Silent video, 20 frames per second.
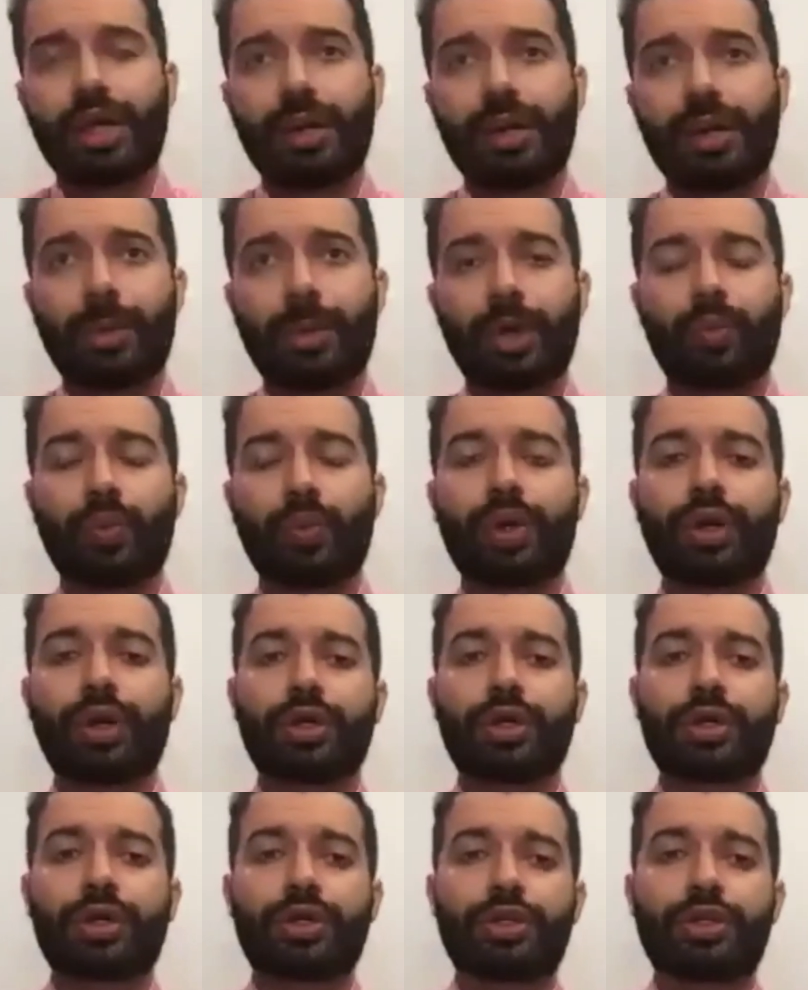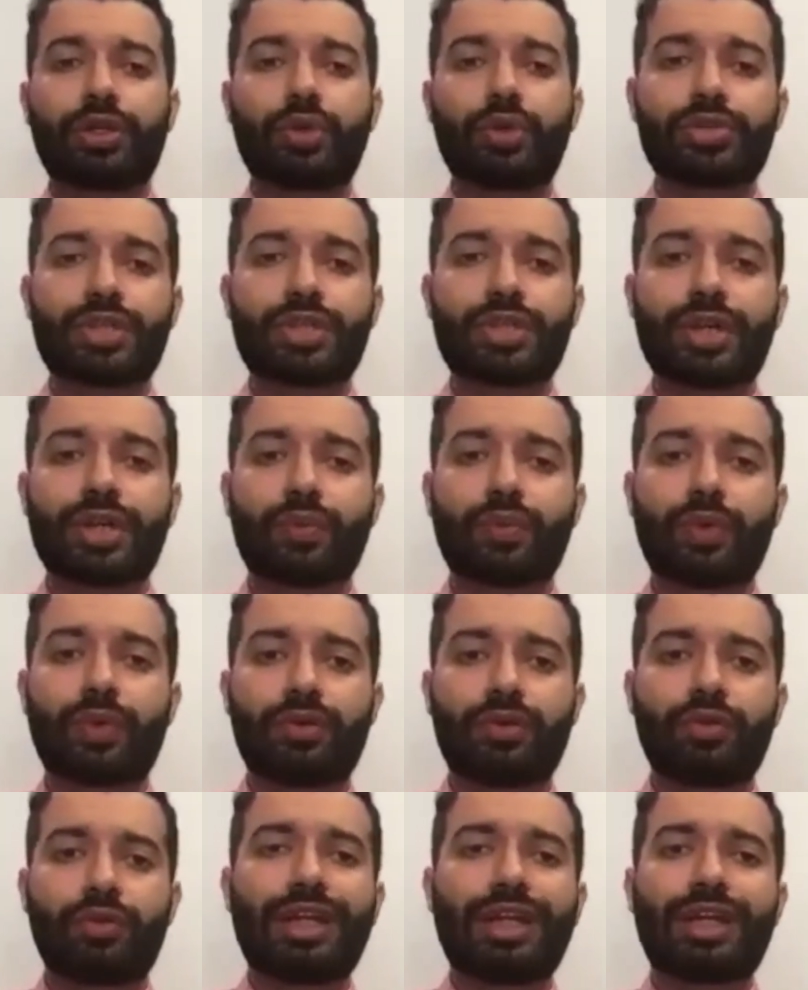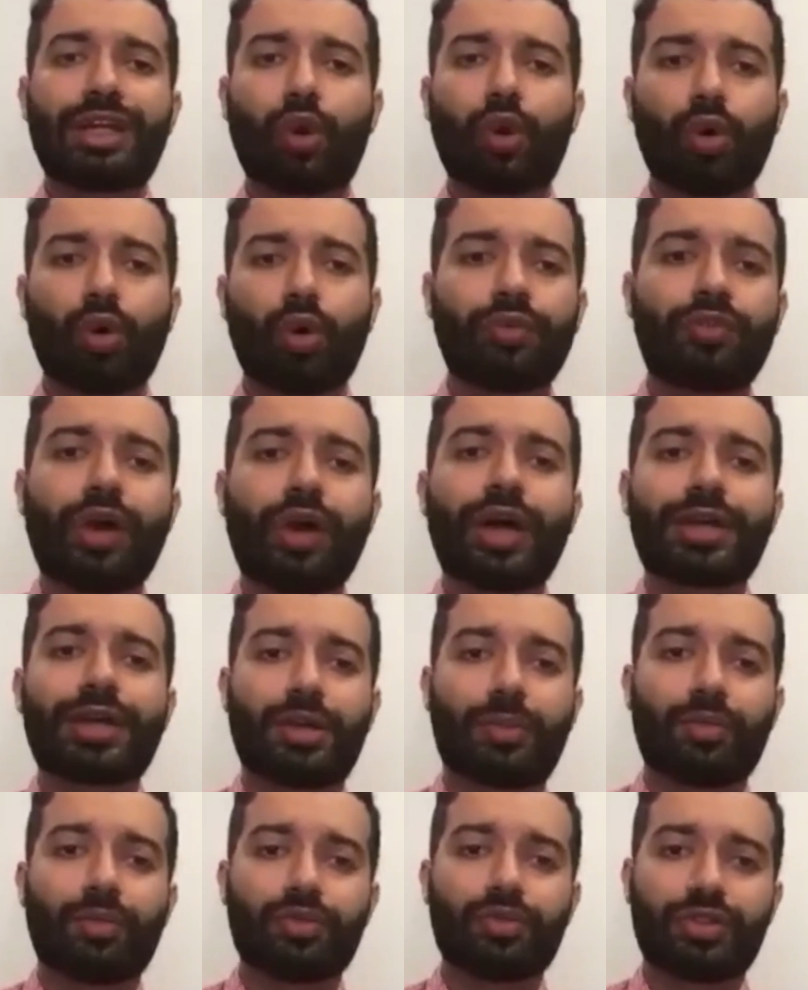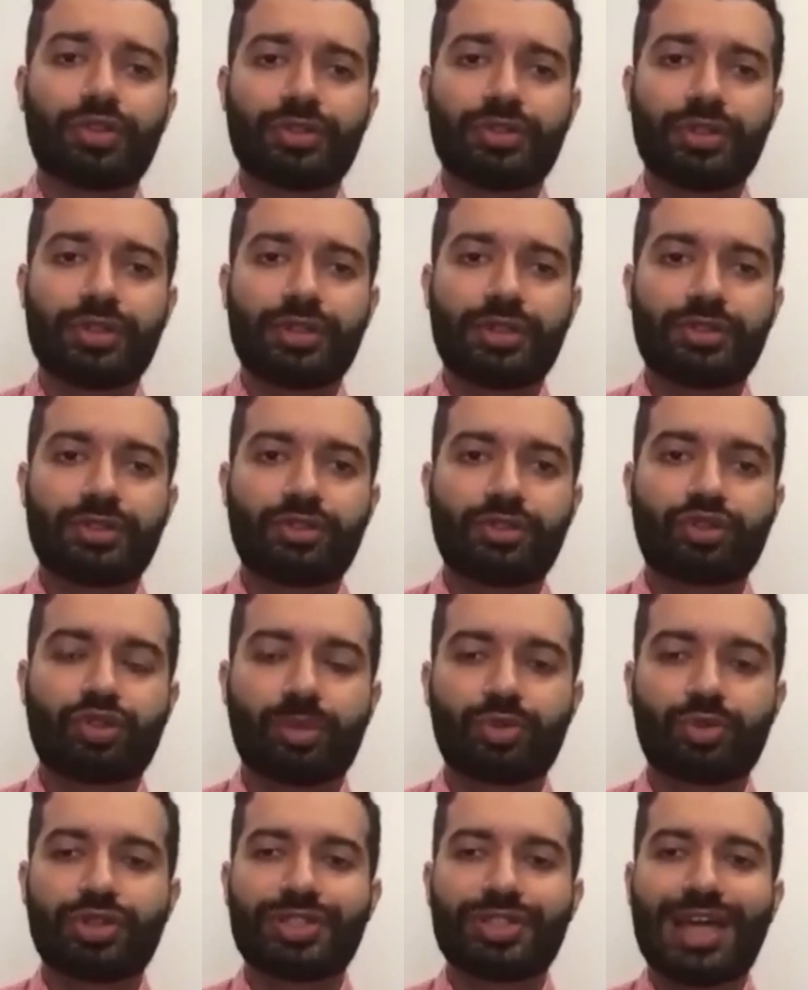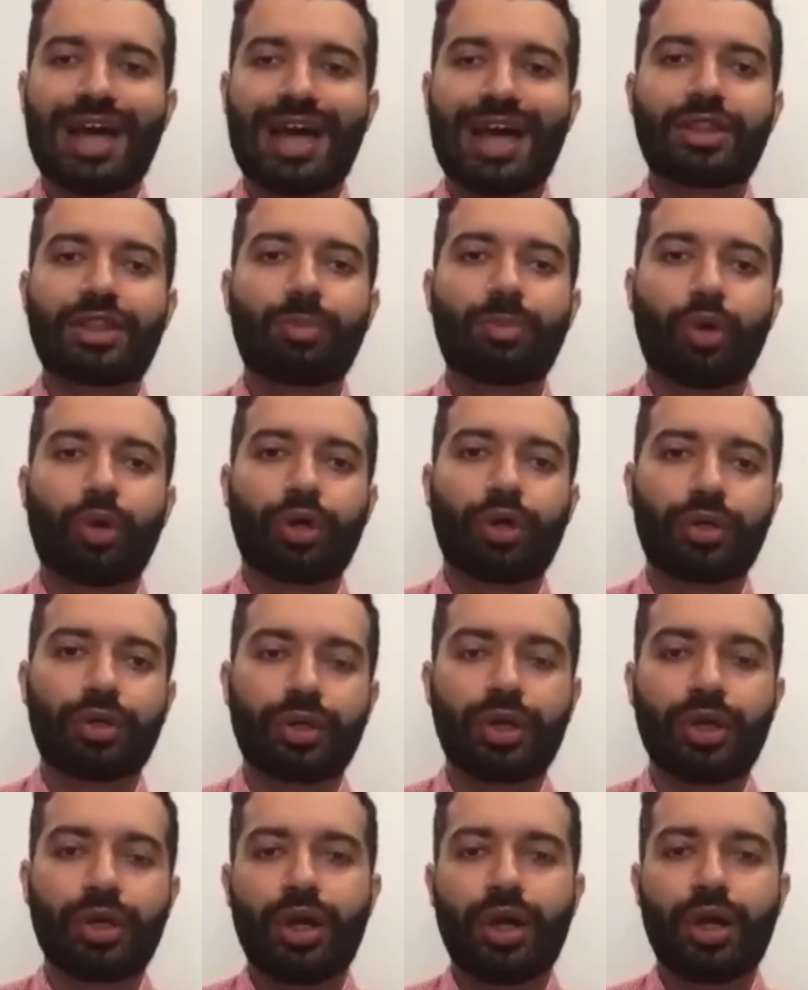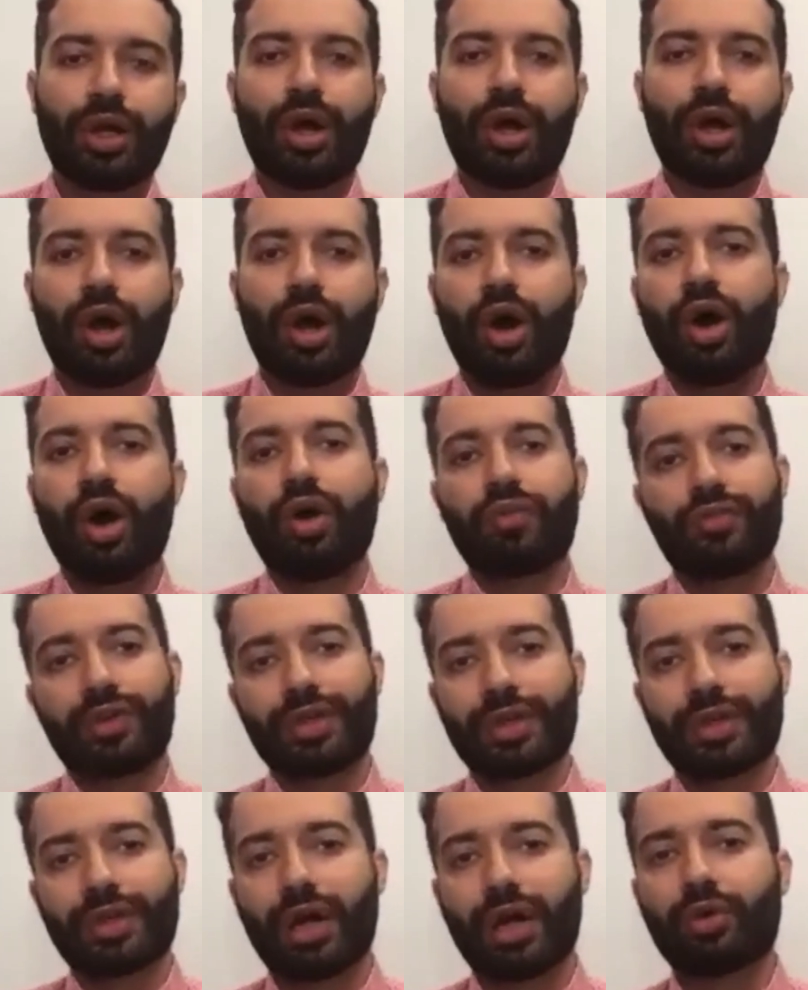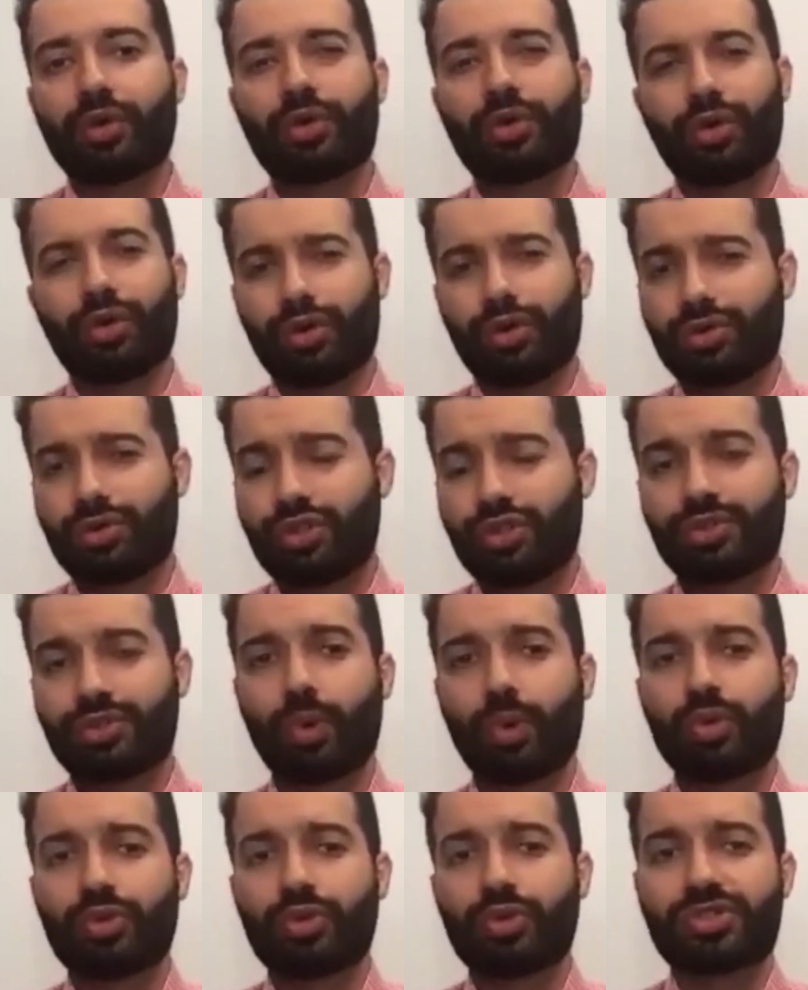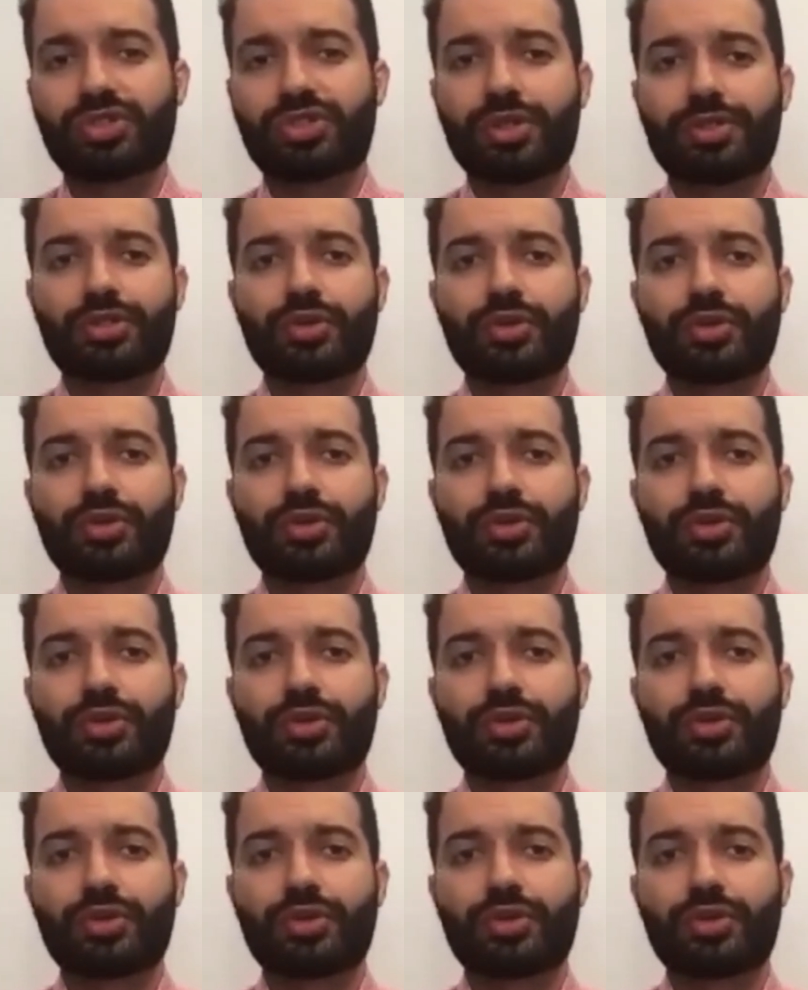but we're really codifying some of these descriptions at the point of encounter, just post it so that,